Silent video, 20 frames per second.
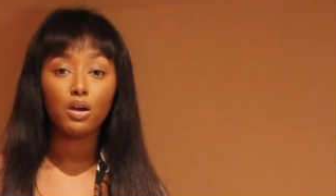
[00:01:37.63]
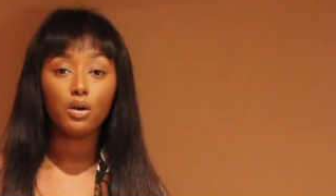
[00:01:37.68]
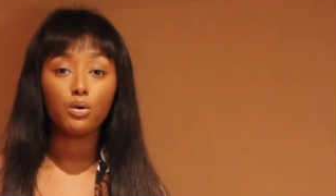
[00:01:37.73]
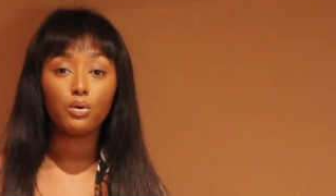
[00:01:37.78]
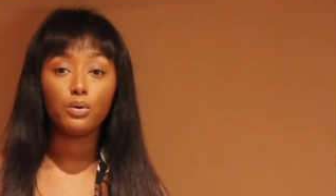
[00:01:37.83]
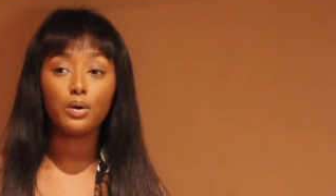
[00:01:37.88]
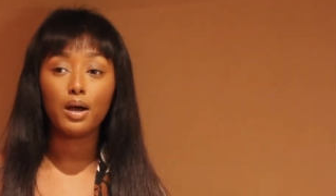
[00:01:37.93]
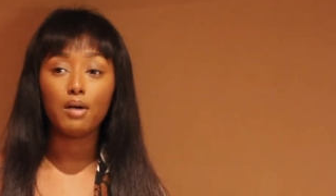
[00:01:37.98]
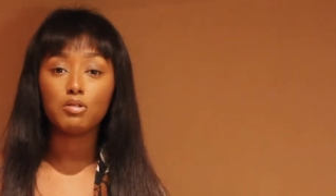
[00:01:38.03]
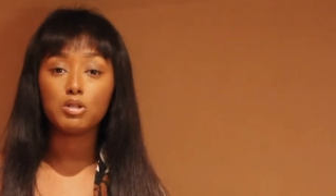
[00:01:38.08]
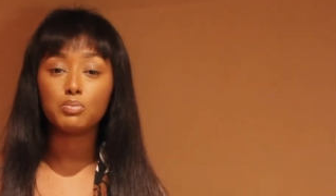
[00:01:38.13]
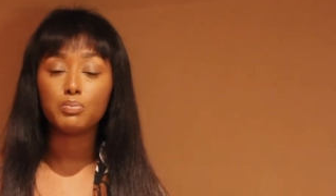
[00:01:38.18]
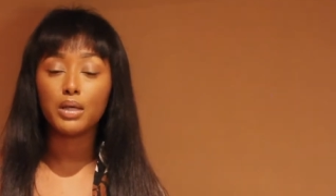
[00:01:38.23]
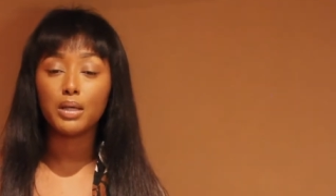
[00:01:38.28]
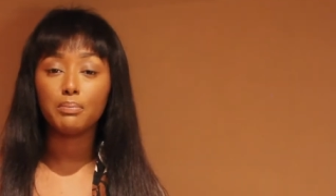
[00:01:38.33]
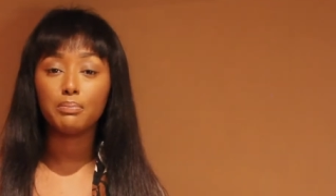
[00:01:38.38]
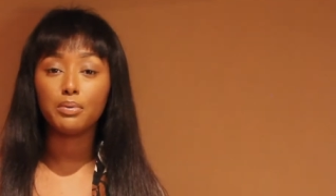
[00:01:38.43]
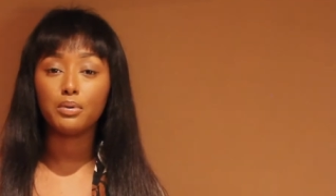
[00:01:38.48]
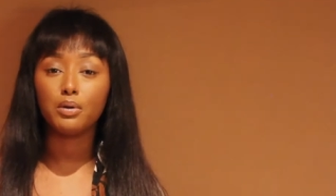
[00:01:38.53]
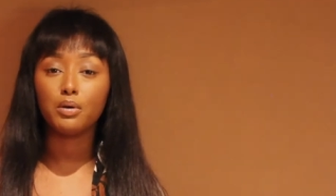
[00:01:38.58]
who helps
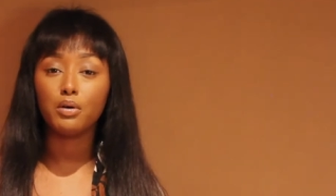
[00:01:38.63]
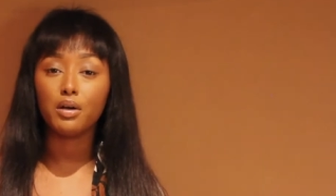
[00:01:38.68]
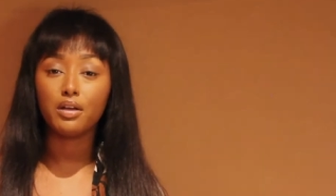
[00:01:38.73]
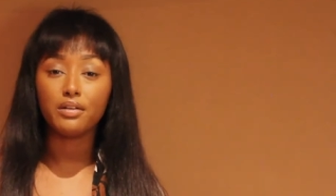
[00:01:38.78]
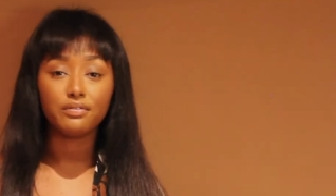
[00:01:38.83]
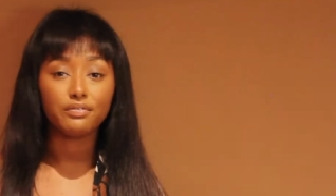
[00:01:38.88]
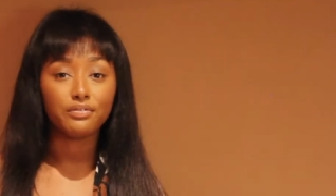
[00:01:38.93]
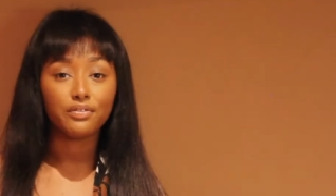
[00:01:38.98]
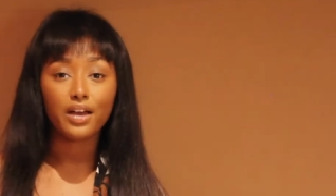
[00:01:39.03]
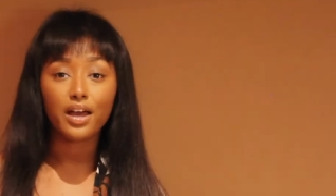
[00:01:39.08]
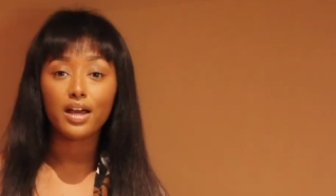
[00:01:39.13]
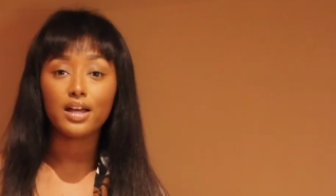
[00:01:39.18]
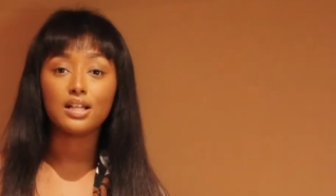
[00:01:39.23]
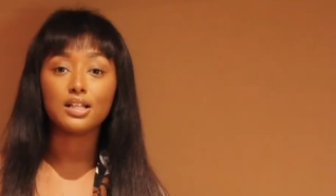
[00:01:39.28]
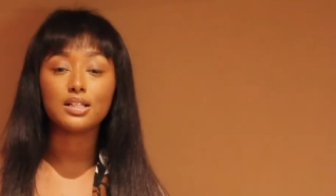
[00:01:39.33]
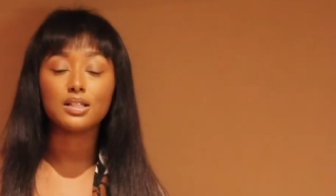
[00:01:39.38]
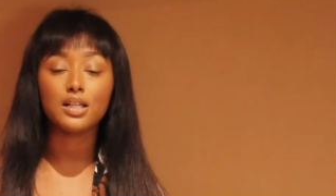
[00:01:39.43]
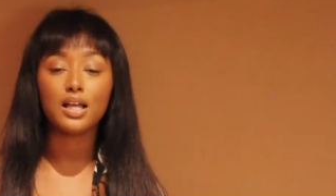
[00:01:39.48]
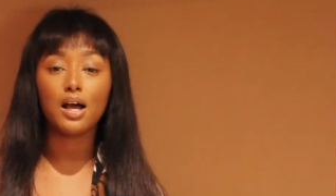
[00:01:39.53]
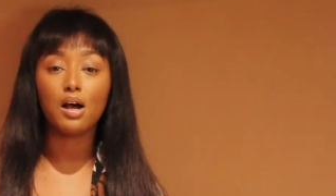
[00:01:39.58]
people
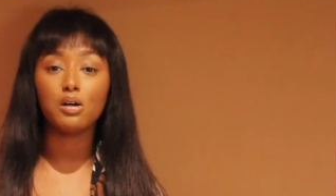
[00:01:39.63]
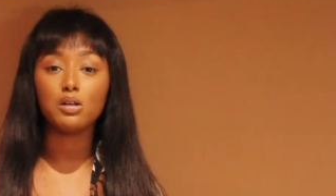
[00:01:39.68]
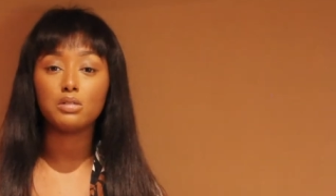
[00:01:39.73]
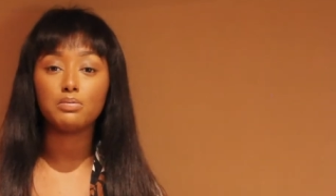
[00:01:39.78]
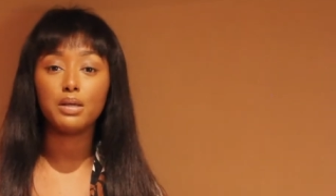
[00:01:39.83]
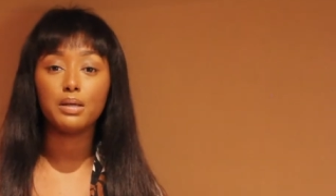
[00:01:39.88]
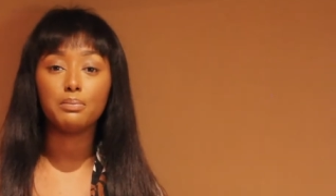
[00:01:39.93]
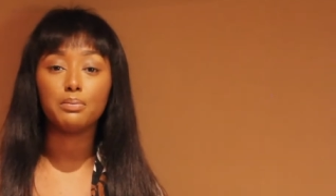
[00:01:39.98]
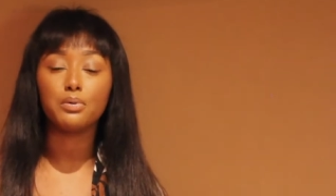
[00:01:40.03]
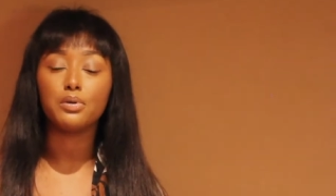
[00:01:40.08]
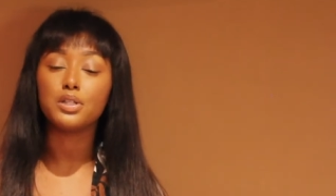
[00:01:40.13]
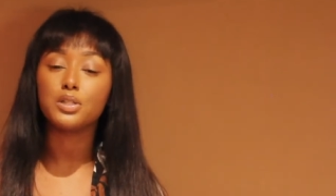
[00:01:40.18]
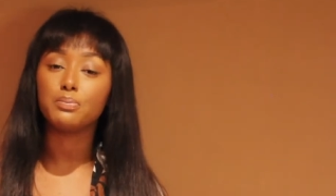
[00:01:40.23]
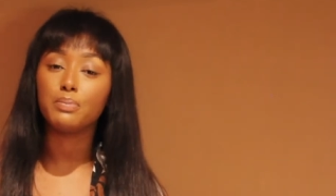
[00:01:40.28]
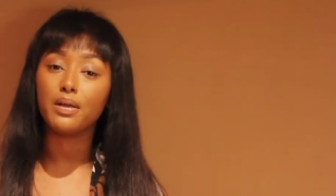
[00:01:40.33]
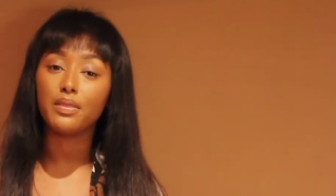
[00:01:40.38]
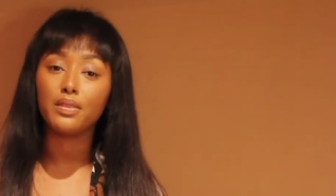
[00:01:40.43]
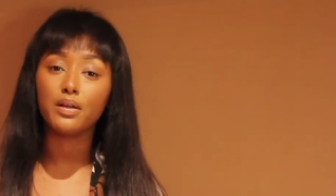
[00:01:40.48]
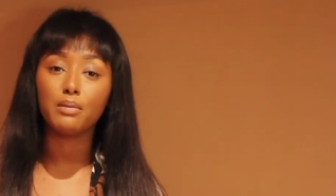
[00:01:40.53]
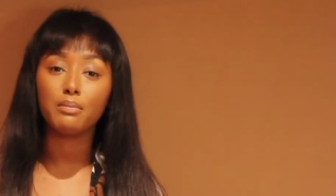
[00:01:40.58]
invest, helps people
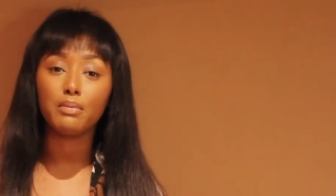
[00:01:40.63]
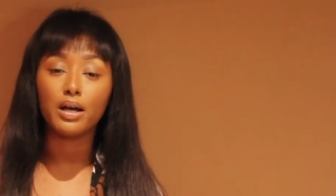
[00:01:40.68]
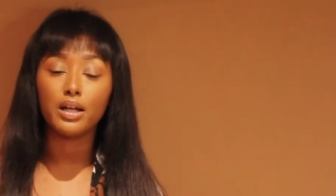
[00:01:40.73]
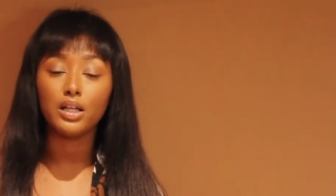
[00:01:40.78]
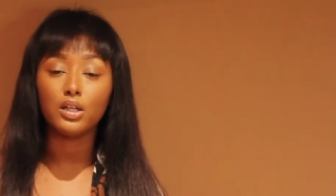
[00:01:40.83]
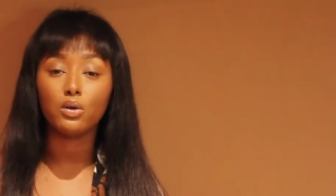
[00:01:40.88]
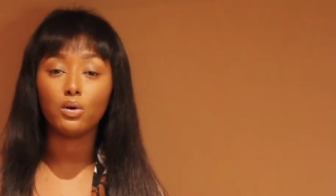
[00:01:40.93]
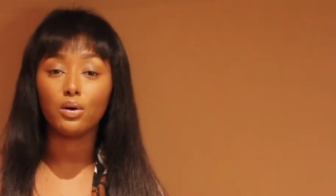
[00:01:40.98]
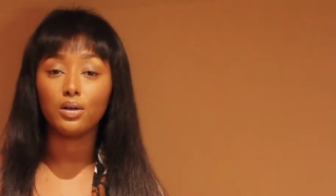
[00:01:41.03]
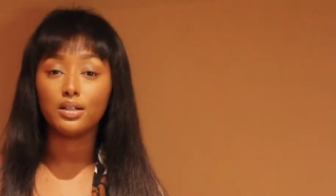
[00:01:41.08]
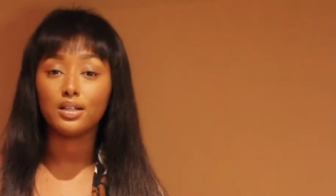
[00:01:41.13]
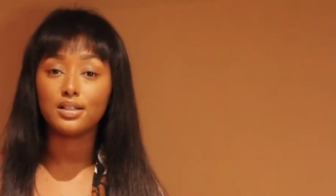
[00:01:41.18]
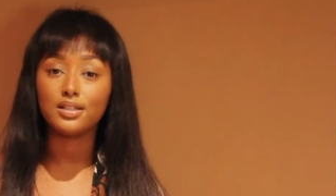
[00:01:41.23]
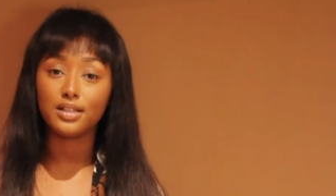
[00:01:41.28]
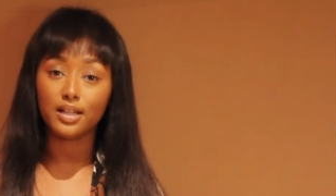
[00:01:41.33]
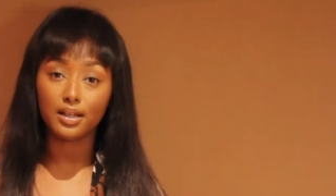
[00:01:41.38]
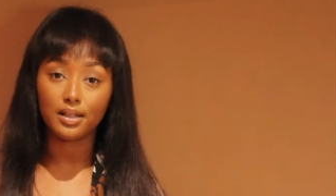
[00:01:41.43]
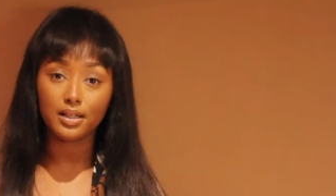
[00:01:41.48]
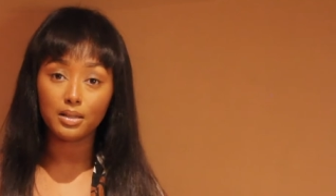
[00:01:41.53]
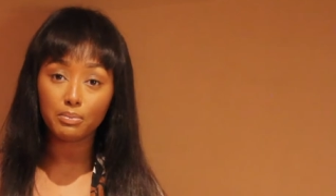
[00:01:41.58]
spend their money on a
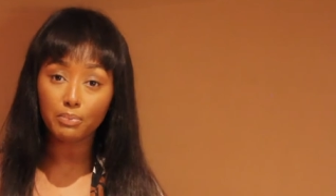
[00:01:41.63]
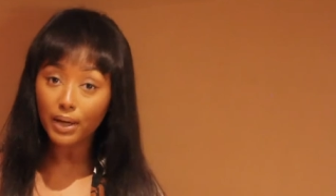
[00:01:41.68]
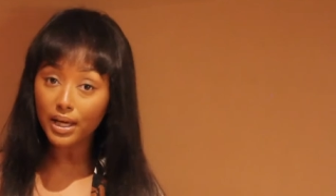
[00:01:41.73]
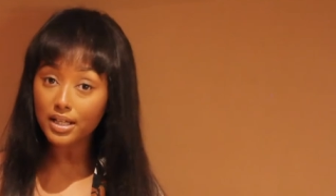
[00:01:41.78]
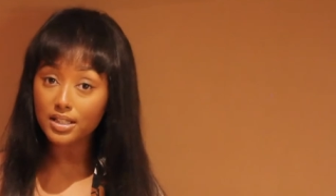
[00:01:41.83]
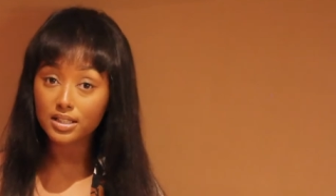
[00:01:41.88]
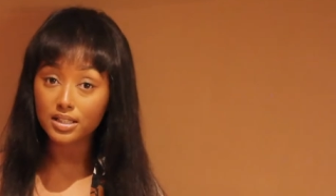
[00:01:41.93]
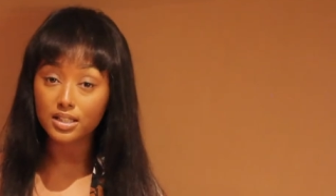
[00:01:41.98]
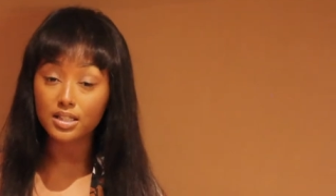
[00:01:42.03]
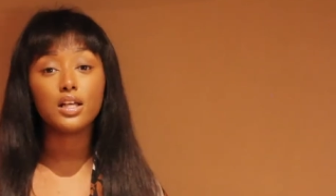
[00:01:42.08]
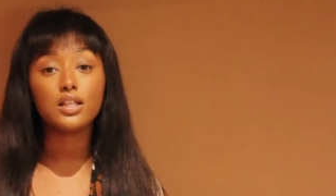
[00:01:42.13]
daily basis.